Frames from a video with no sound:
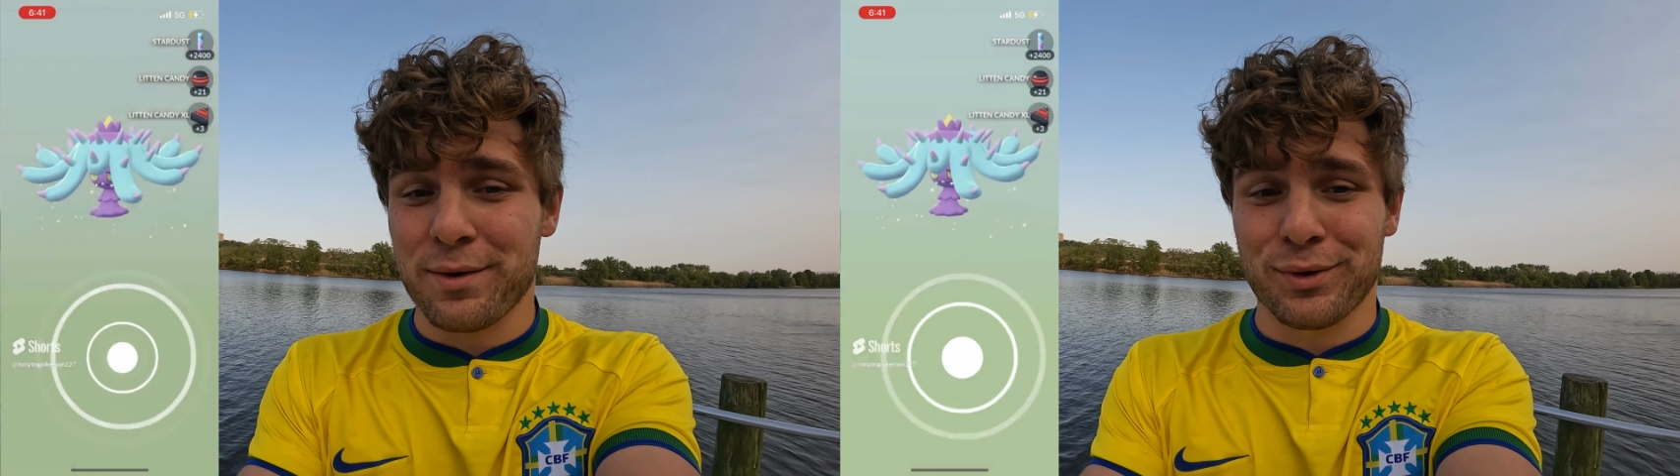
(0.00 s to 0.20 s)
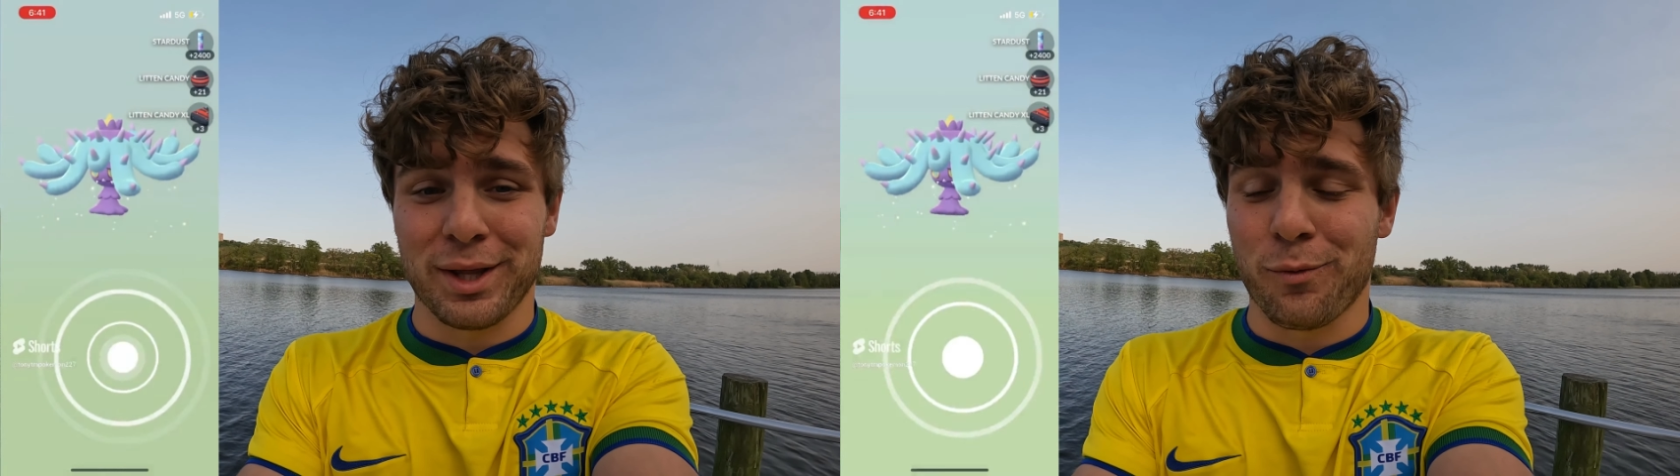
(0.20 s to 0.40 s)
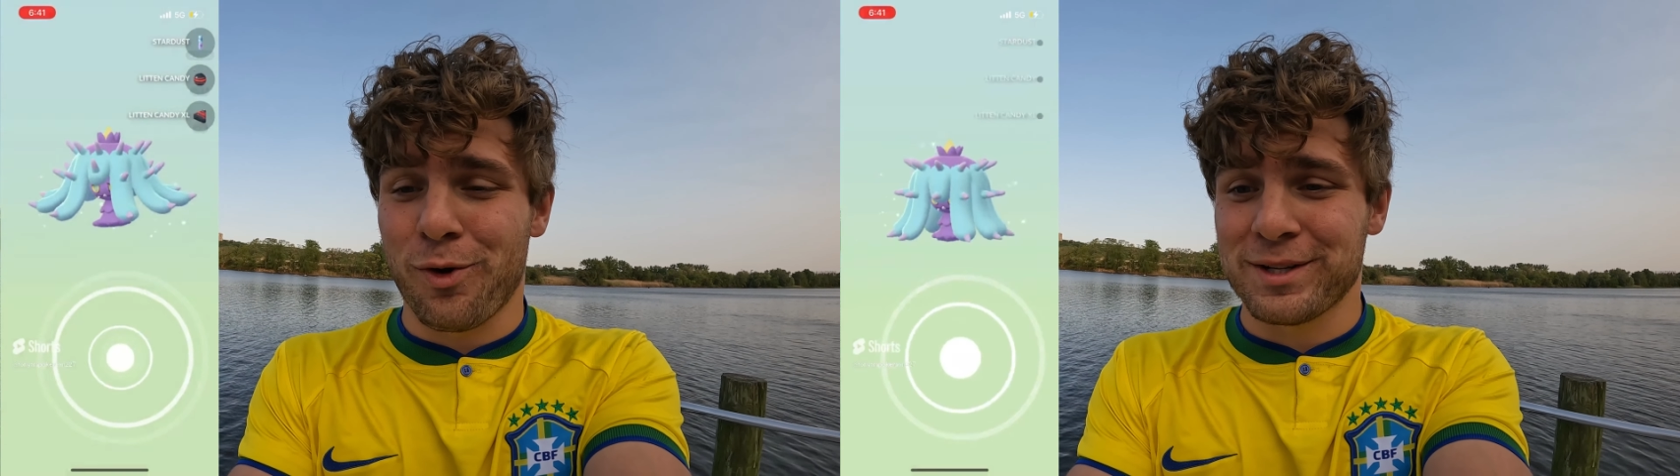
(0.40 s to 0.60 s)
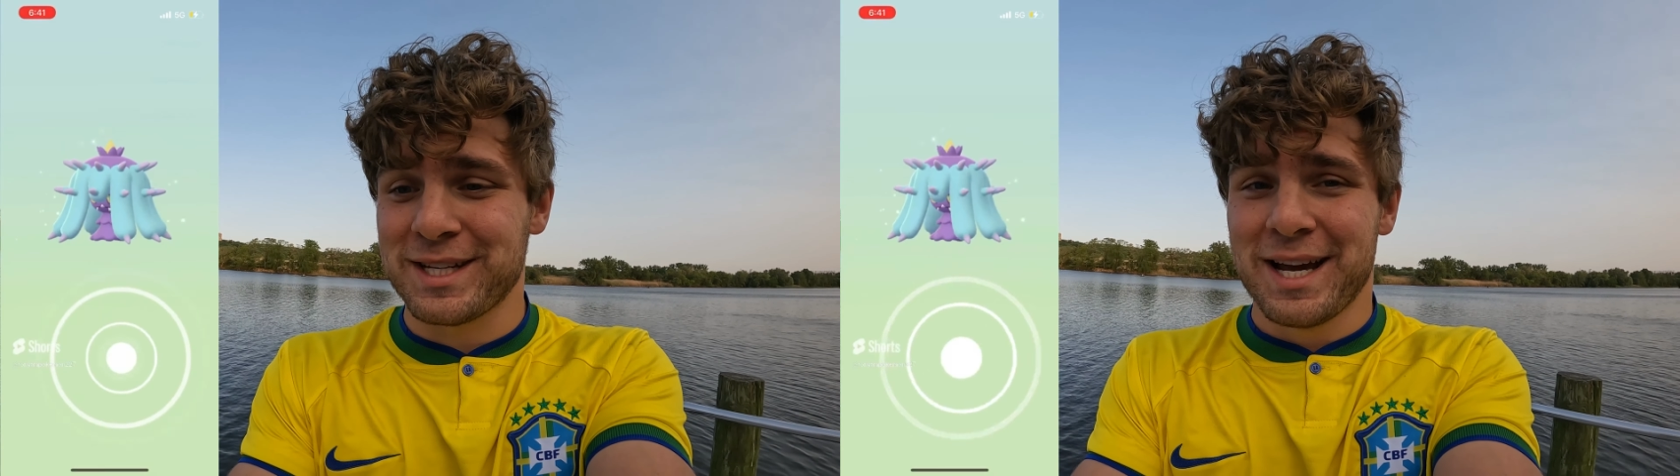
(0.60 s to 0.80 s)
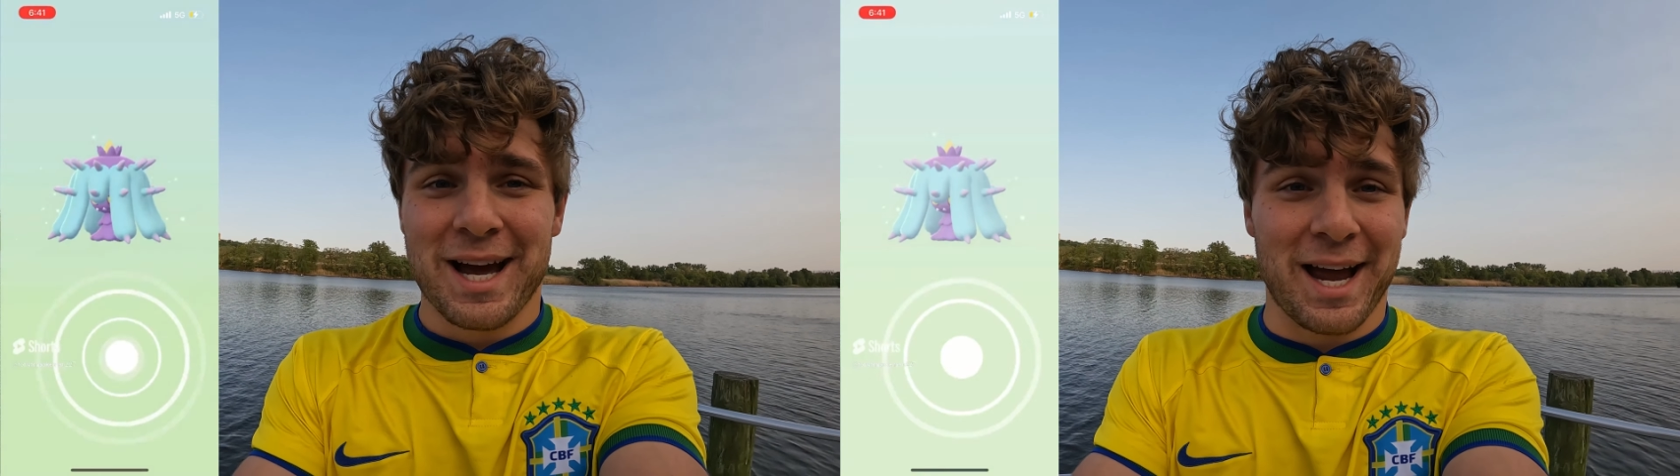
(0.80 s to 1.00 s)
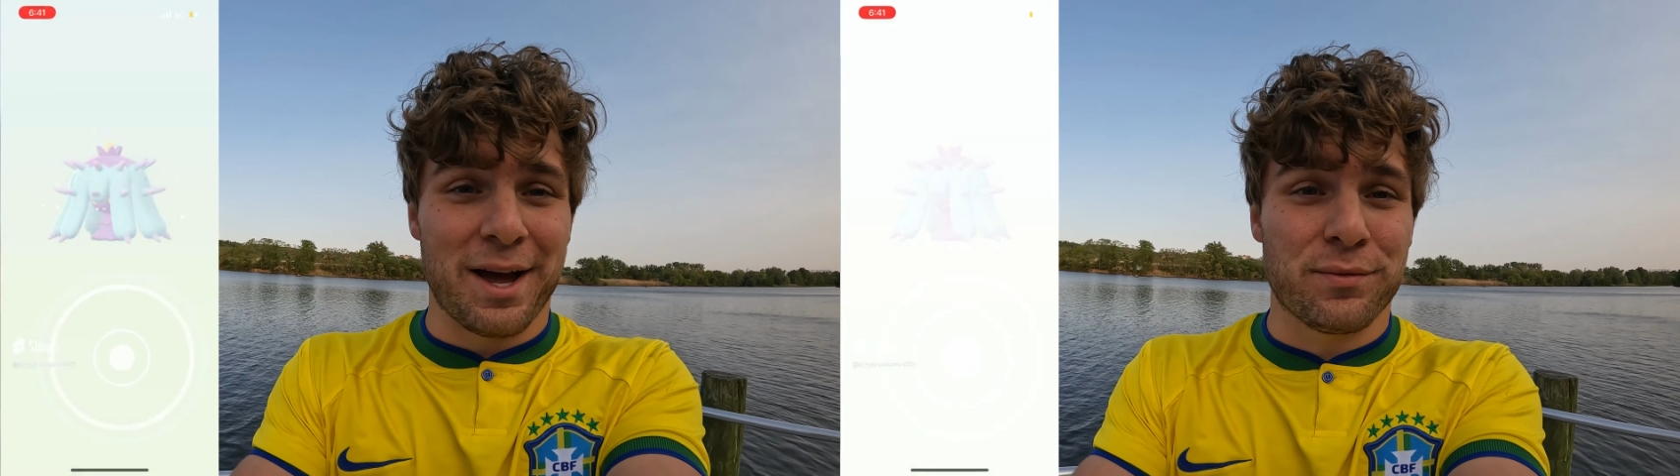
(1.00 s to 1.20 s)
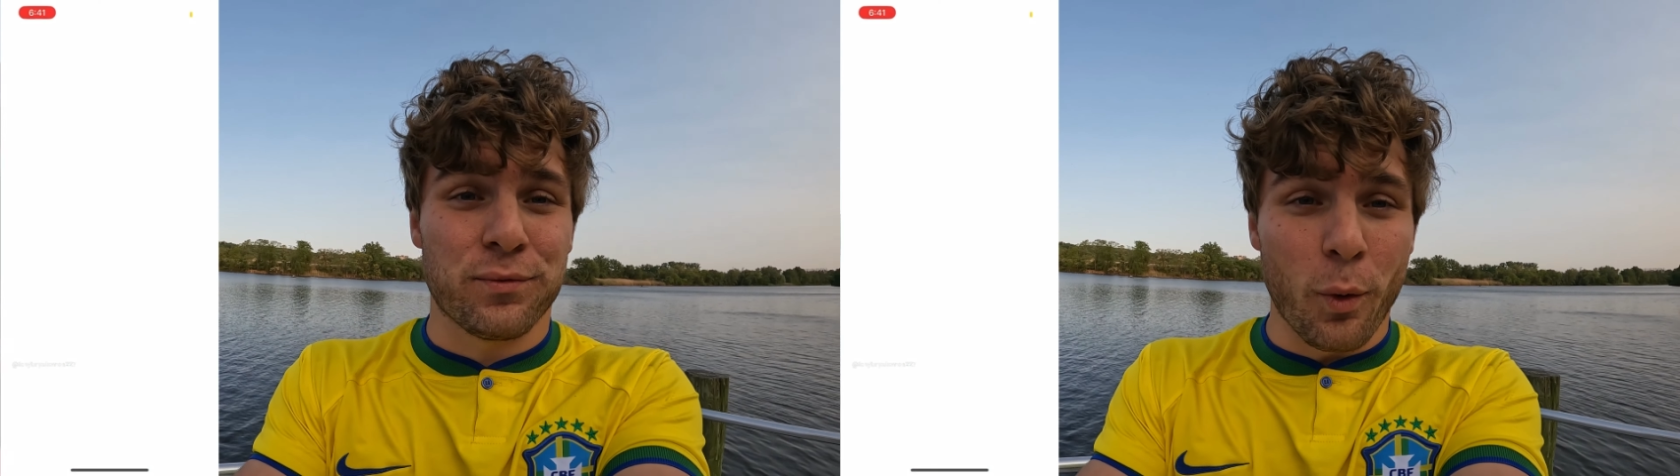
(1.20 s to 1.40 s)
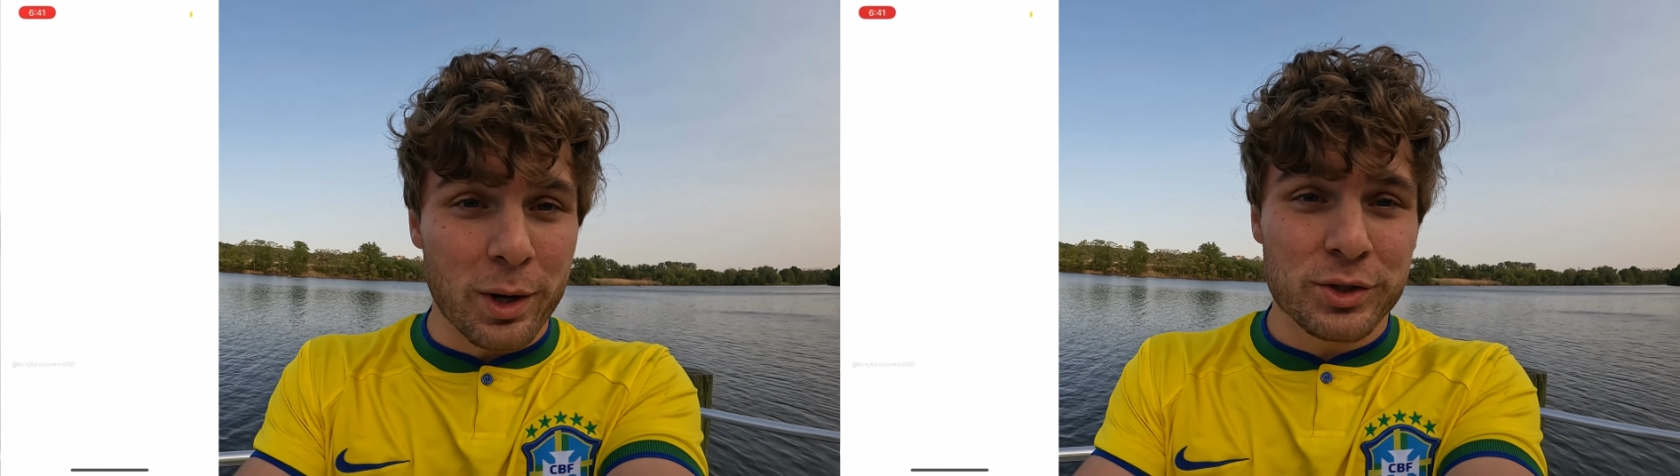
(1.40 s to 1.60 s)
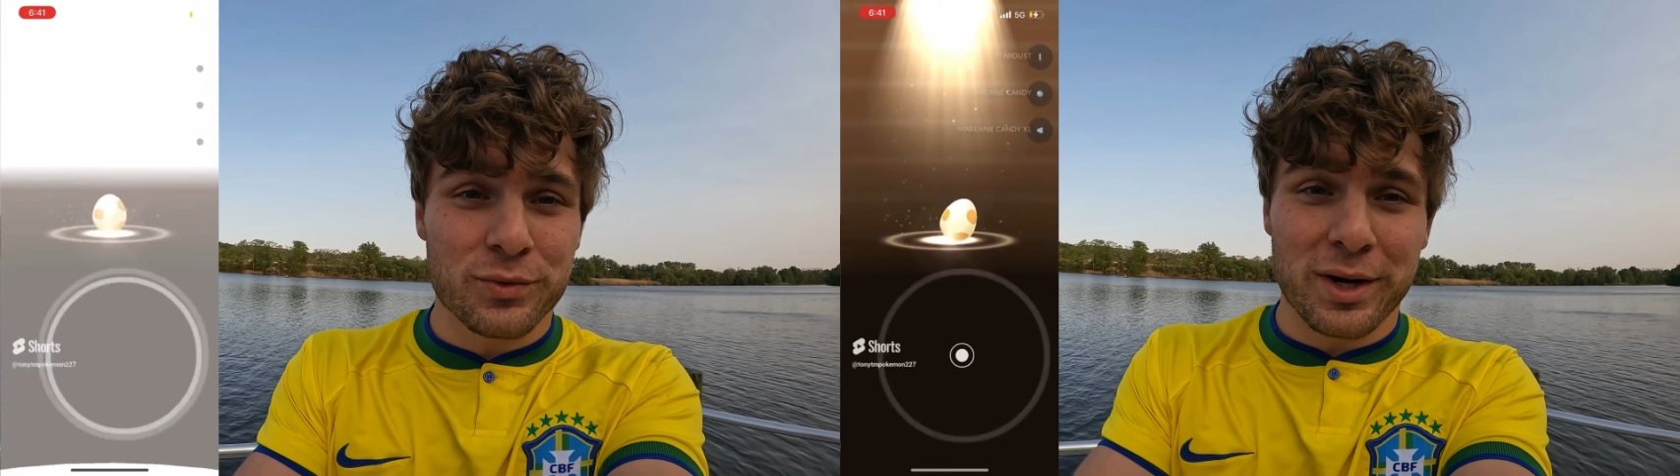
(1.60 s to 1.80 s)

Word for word: really want. I have 400